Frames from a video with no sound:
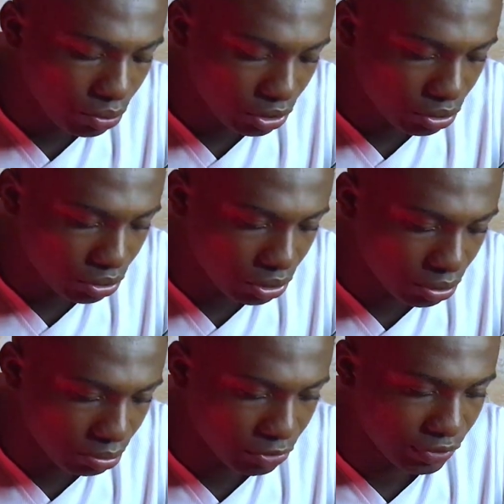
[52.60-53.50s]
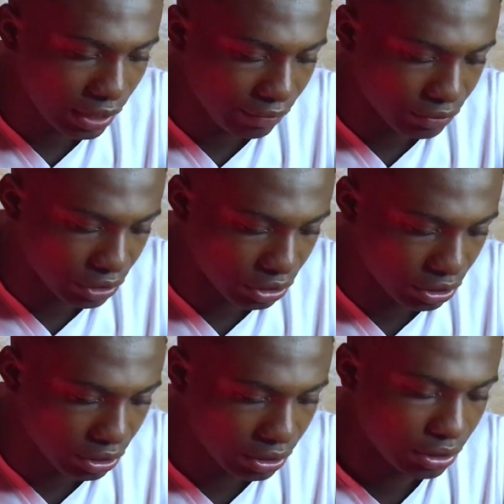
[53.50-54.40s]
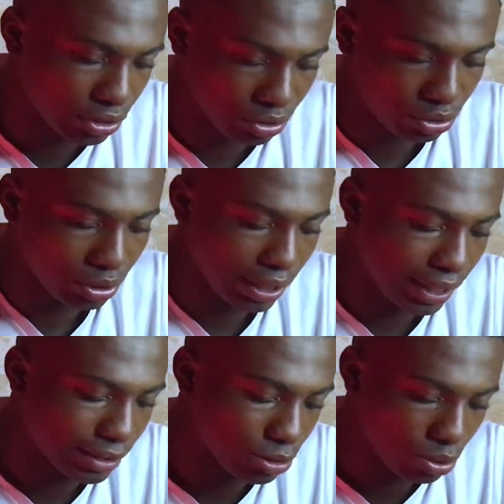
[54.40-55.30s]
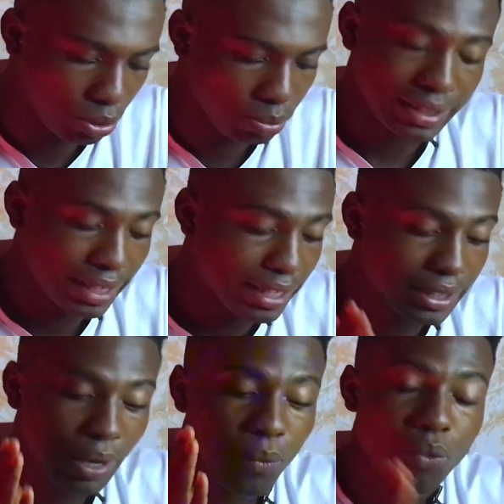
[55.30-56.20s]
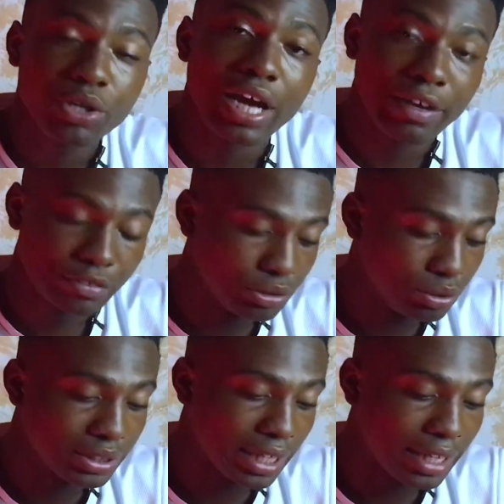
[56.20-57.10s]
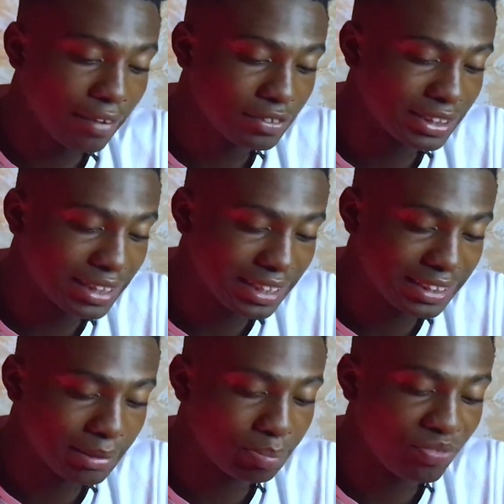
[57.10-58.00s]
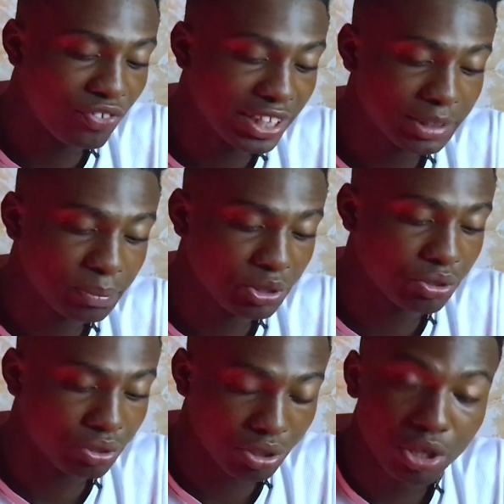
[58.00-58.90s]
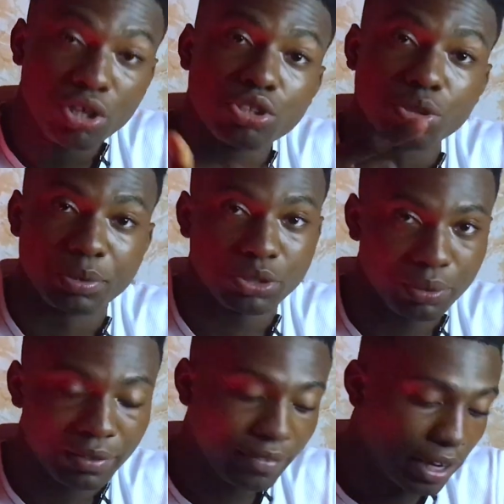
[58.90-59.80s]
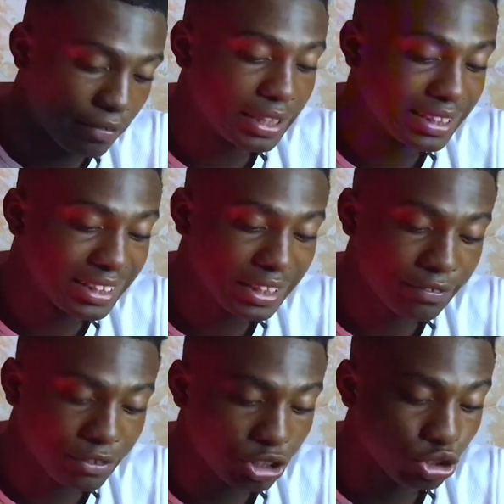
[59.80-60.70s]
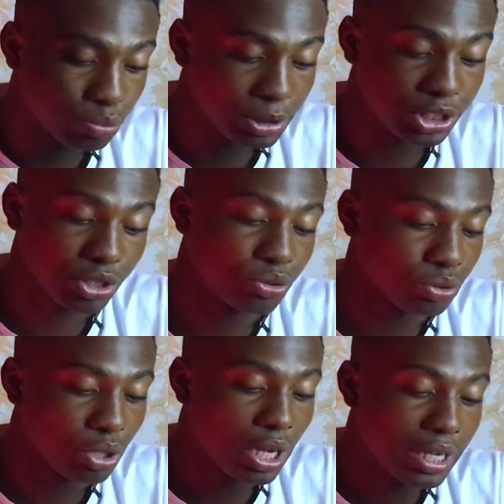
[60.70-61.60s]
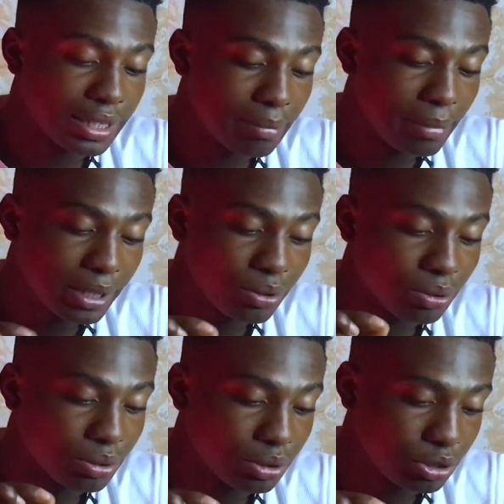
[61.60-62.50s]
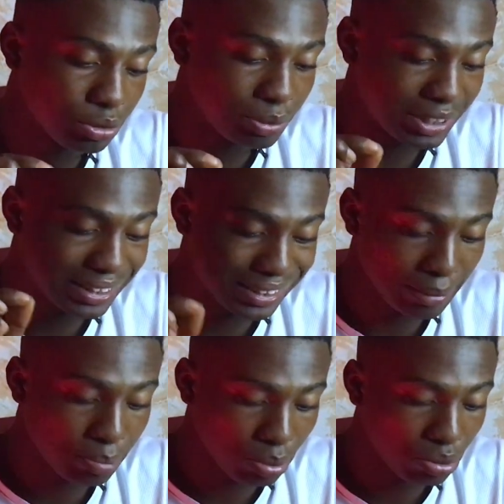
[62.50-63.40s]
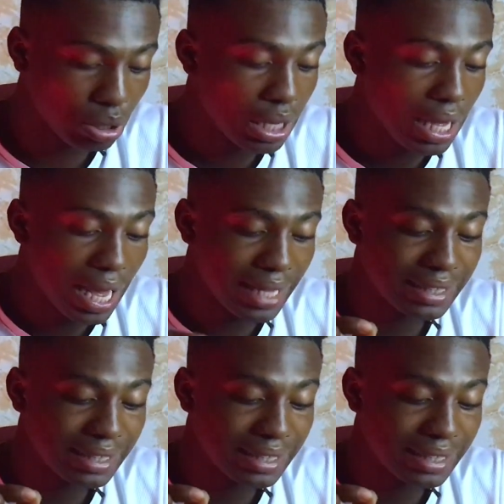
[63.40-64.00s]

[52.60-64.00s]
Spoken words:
to go to the moving averages. It's usually at the top. Then what you have to do is that you have to set the first period to be 25. The shift should be 0. The method should be simple, and the